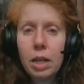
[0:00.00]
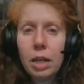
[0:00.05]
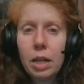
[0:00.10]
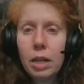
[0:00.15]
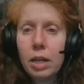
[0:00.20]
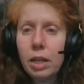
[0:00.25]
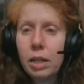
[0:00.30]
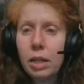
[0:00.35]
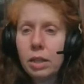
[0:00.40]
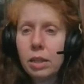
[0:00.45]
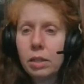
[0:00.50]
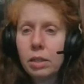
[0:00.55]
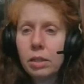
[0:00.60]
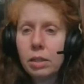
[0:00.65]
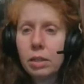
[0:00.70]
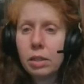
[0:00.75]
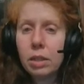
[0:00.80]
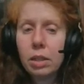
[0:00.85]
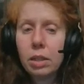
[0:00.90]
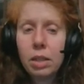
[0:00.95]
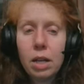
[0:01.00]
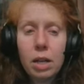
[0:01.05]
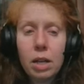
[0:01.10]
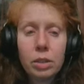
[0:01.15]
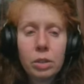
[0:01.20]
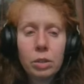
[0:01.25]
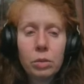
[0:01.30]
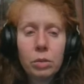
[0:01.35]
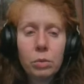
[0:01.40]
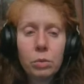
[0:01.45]
and not
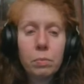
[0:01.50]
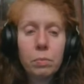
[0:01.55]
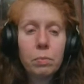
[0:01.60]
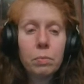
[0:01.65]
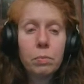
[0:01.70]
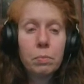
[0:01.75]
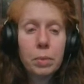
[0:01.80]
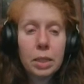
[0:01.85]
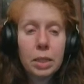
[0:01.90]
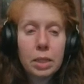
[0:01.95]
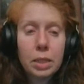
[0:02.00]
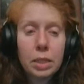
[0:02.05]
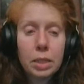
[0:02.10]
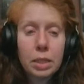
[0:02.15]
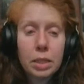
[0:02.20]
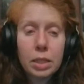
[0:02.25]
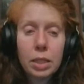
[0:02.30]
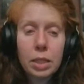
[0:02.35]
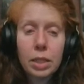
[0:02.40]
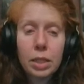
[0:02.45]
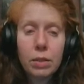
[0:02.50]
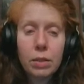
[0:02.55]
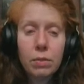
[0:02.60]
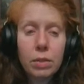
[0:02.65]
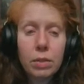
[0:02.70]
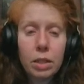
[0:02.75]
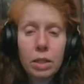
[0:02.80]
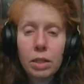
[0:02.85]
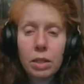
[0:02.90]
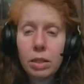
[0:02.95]
to be deceived,
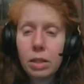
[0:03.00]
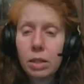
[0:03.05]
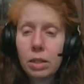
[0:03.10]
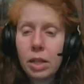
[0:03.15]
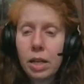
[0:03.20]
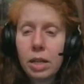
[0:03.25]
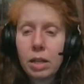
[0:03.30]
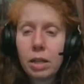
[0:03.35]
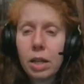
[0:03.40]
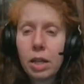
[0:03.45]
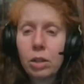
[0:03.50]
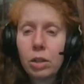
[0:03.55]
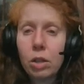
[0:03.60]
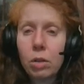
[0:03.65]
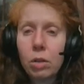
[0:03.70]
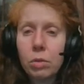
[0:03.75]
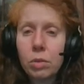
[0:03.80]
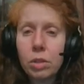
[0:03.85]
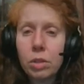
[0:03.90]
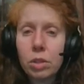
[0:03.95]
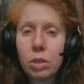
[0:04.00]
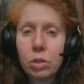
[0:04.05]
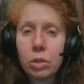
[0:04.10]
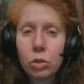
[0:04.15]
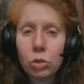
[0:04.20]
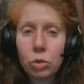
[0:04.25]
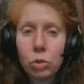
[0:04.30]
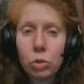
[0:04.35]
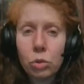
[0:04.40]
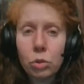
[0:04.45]
and that echoes
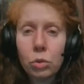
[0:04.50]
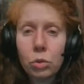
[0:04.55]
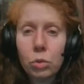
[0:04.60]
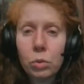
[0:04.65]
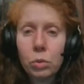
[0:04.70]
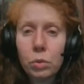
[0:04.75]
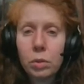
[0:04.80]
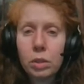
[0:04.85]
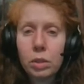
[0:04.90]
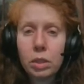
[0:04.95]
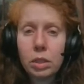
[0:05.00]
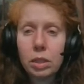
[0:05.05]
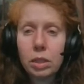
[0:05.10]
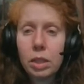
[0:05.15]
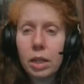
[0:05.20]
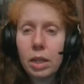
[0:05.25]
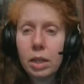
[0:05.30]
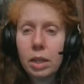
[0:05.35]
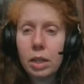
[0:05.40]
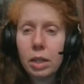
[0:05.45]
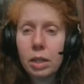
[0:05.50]
true today.